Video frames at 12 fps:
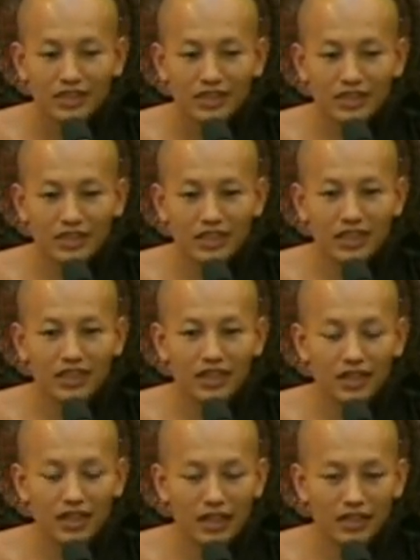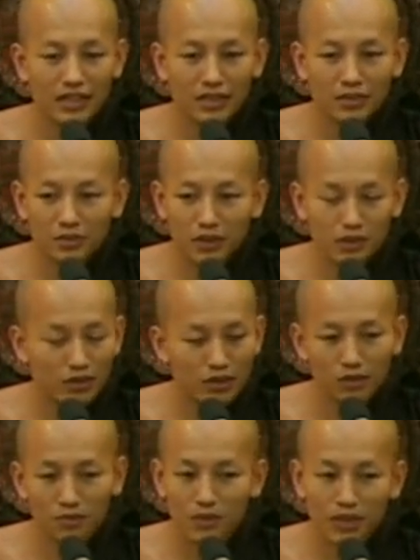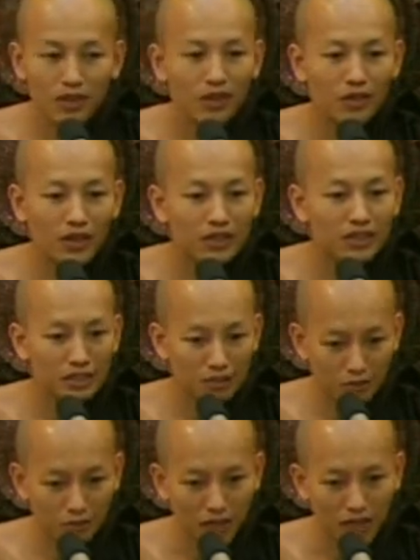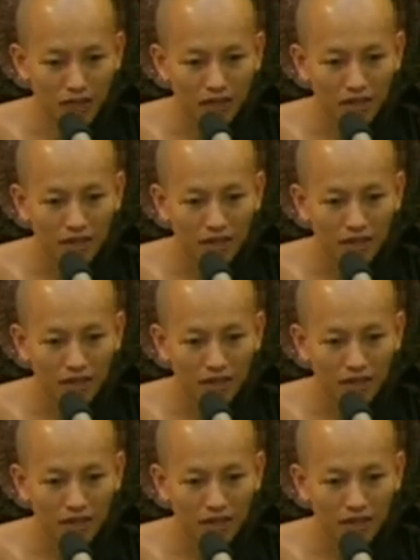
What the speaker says: this and other wandering thought may not arise in your mind.